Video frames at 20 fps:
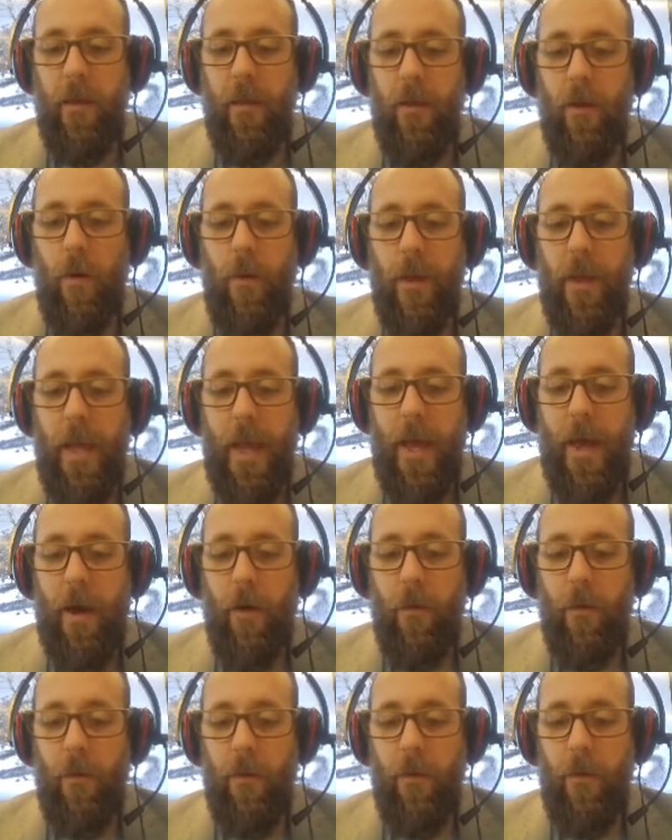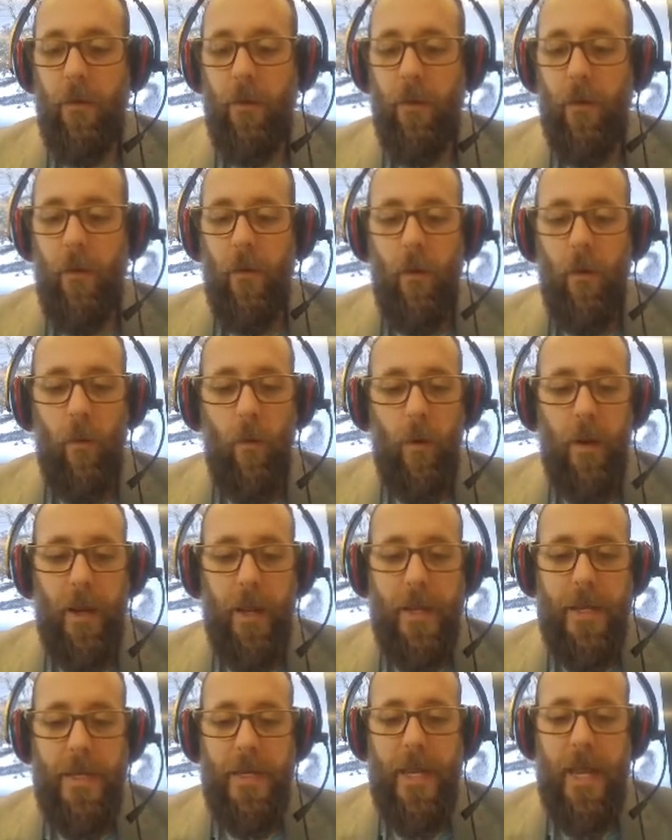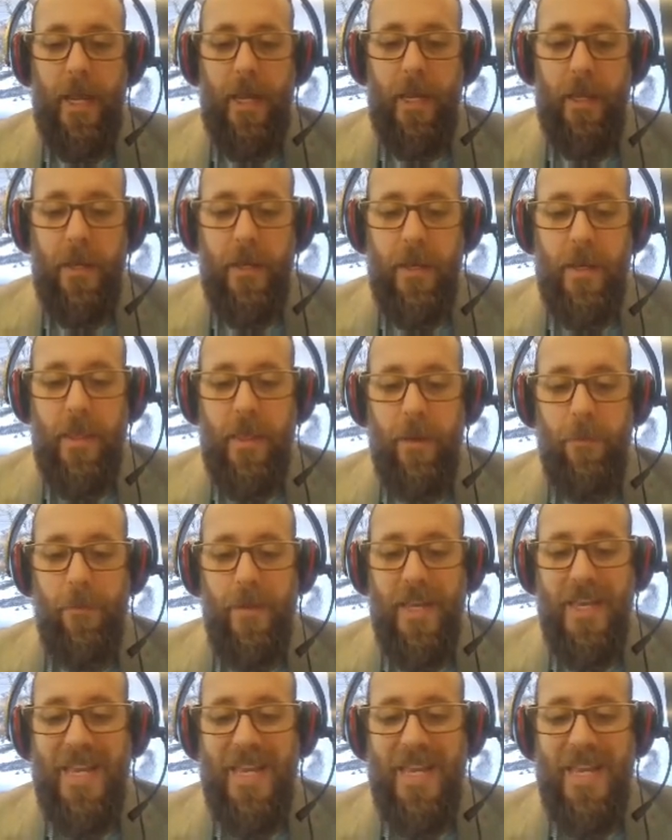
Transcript: going out what had taken them